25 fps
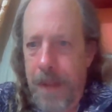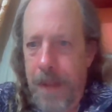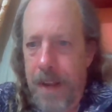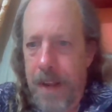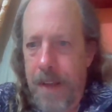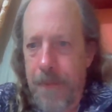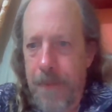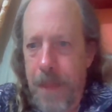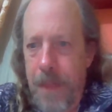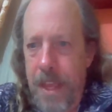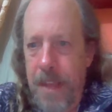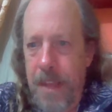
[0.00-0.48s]
and
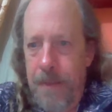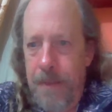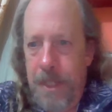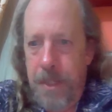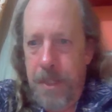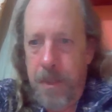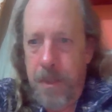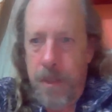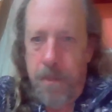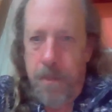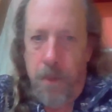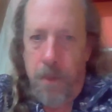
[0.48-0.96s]
I think if I
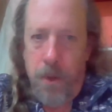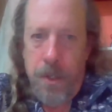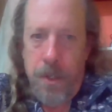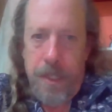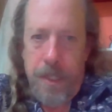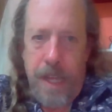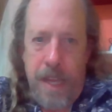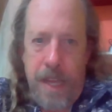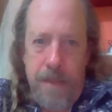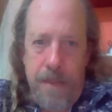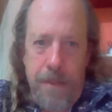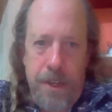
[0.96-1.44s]
spent more
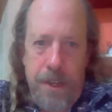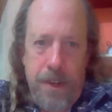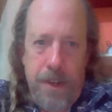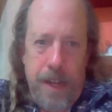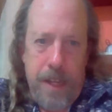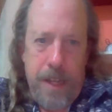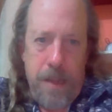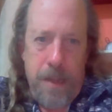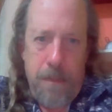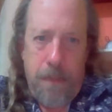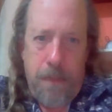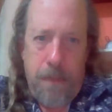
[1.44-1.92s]
time here, I could